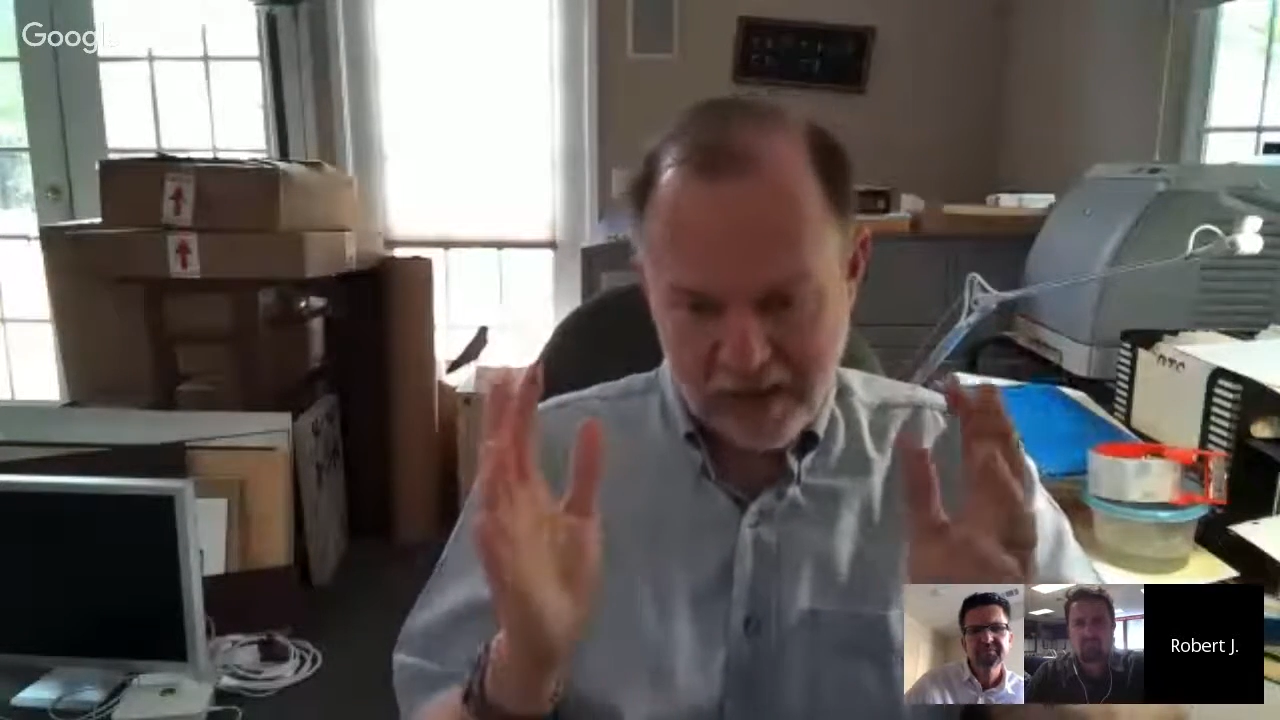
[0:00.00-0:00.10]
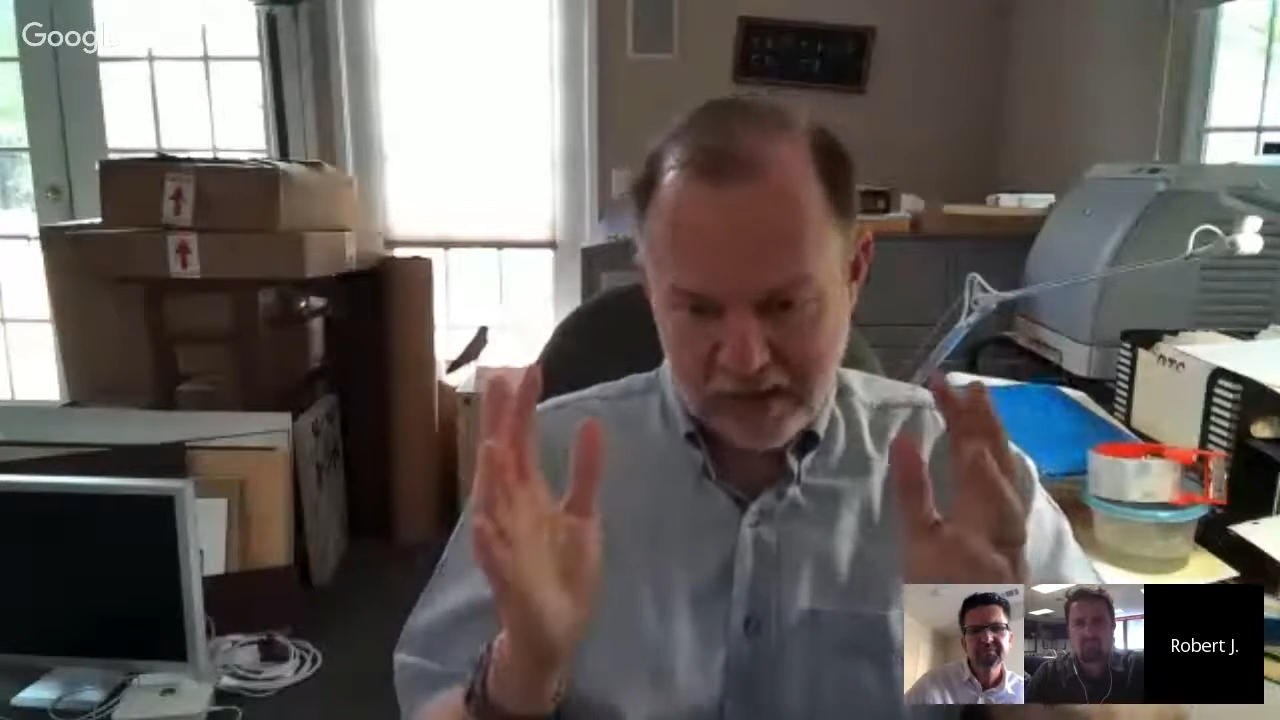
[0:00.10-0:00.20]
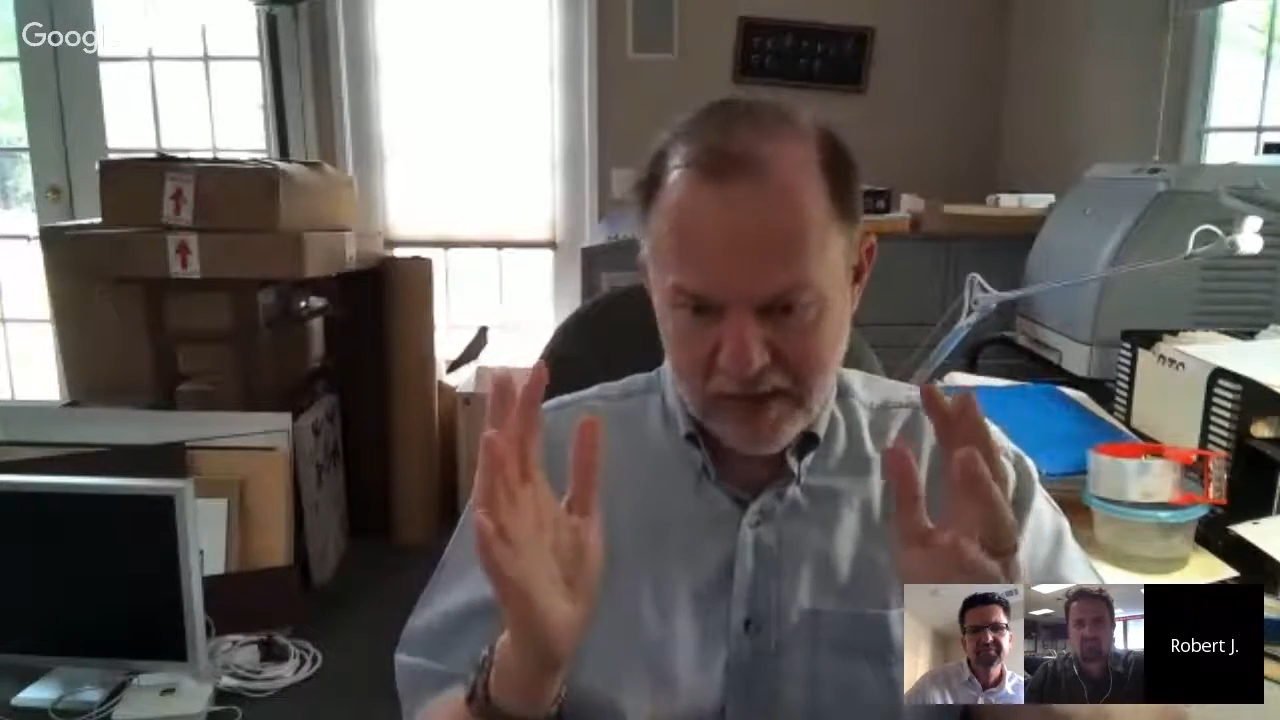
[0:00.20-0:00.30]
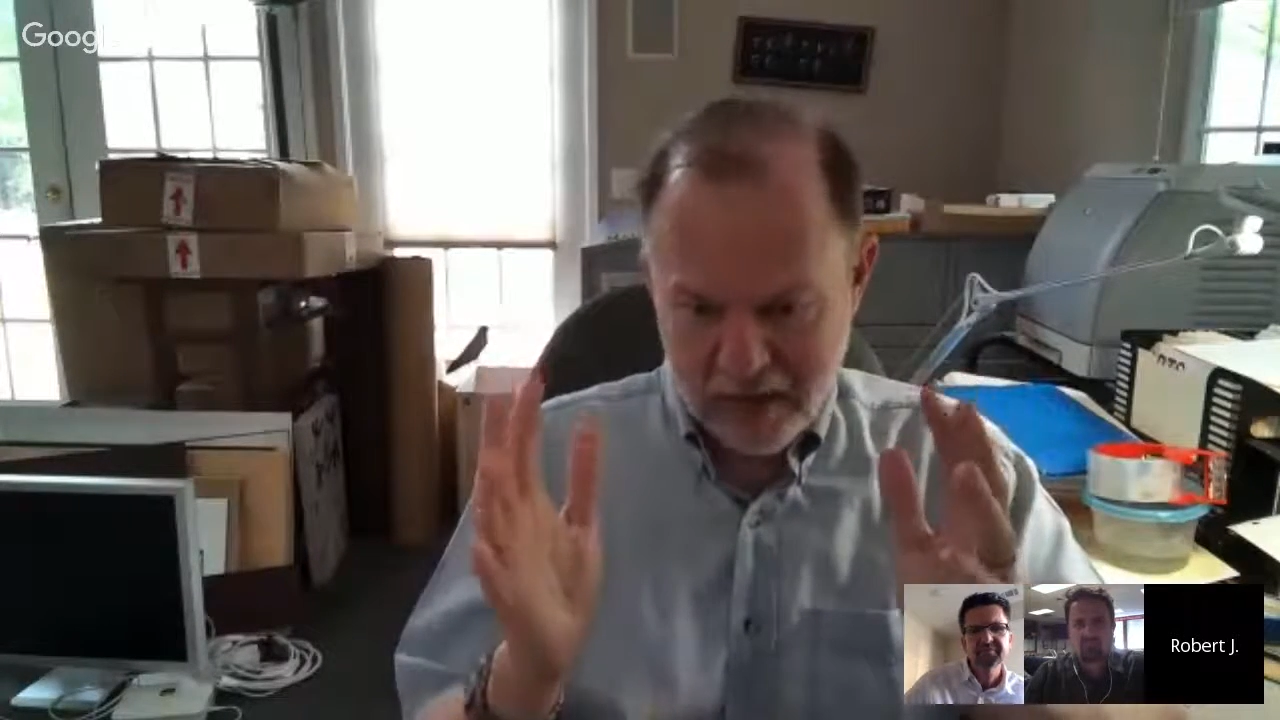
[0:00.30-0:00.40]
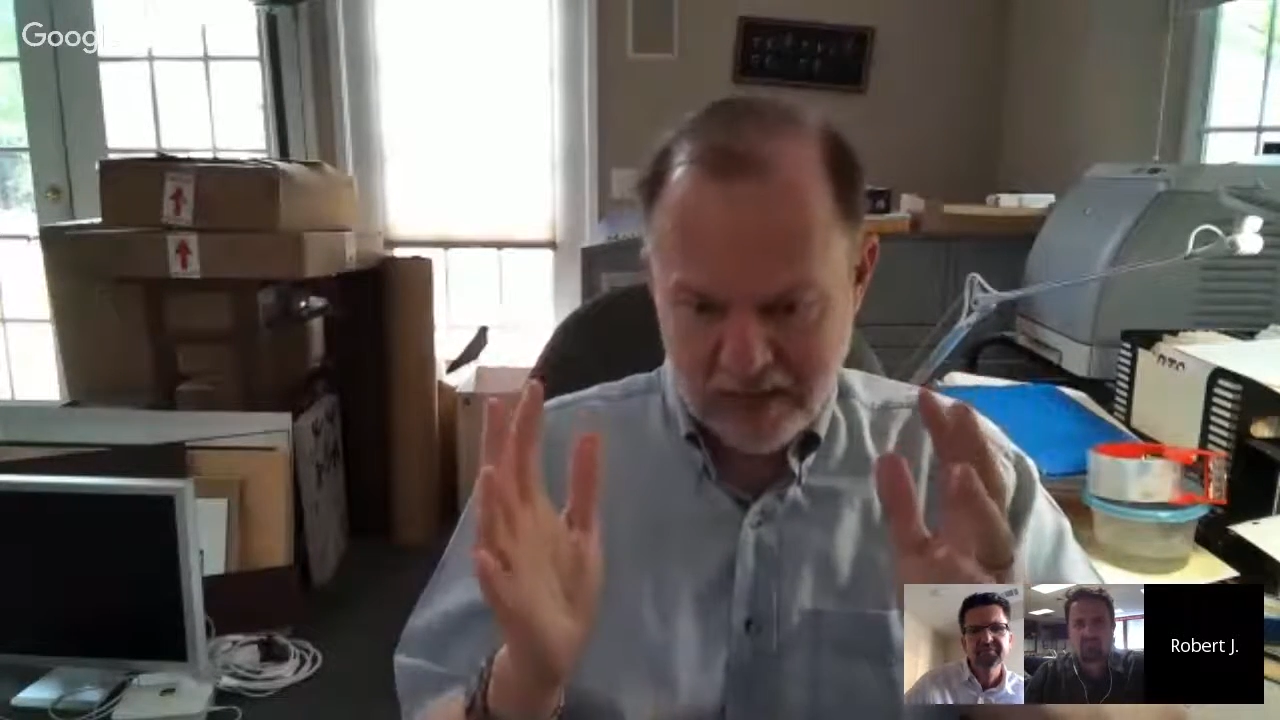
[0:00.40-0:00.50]

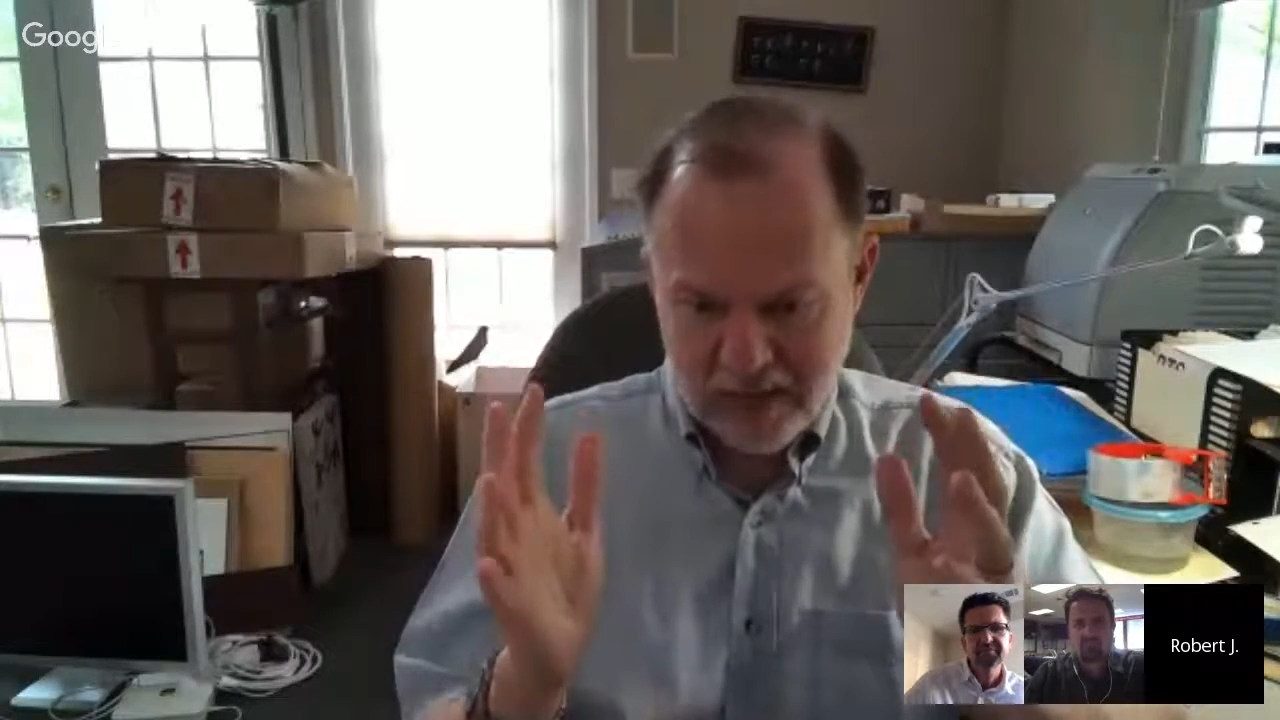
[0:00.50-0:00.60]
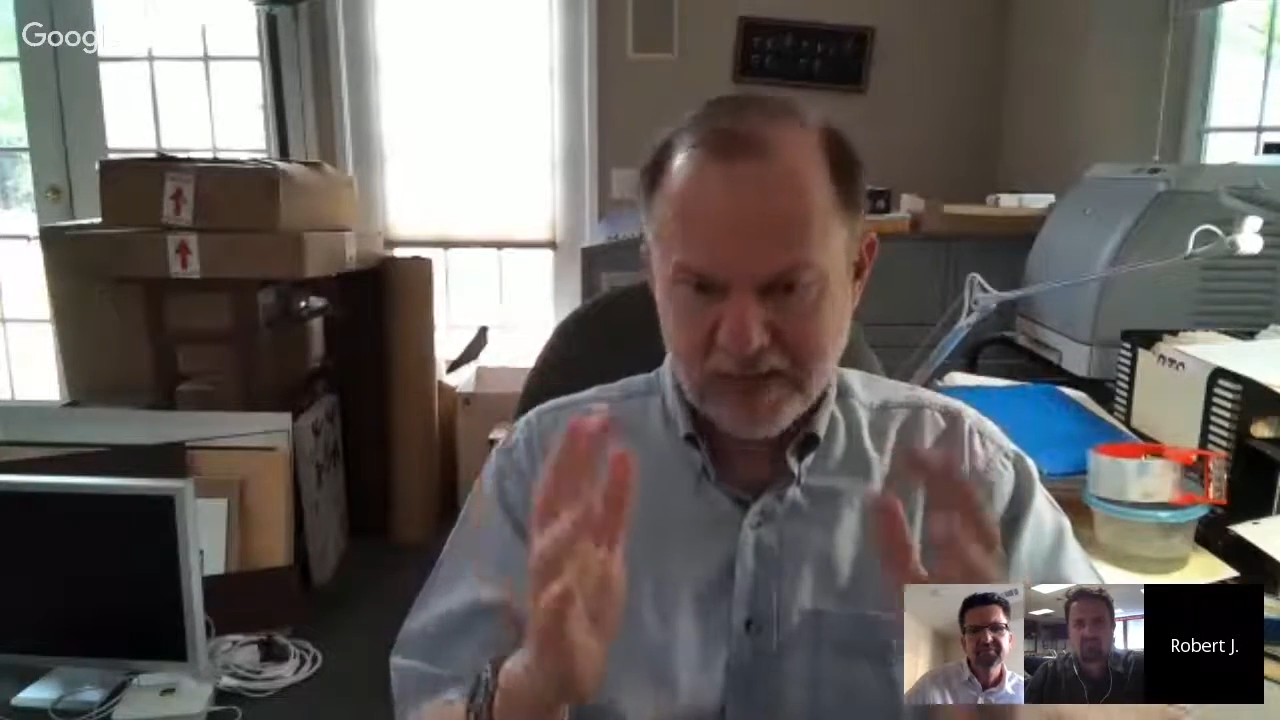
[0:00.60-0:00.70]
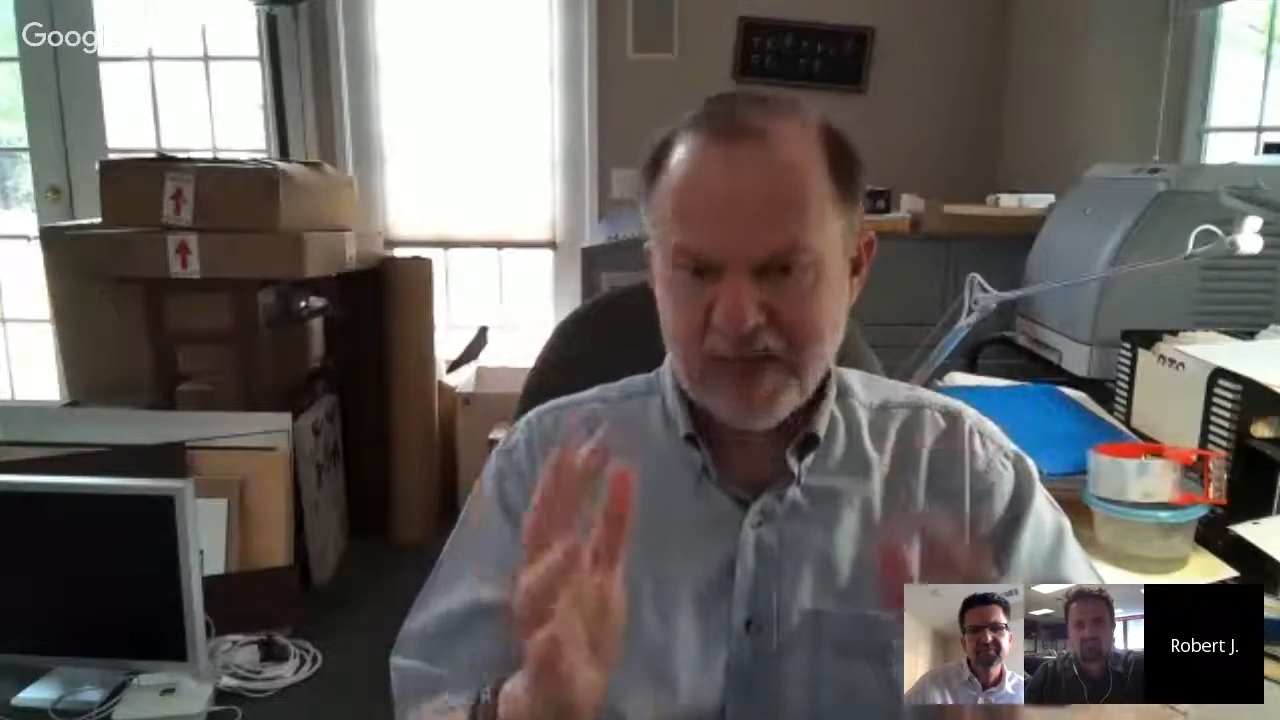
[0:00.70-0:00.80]
I'm, I'm, I'm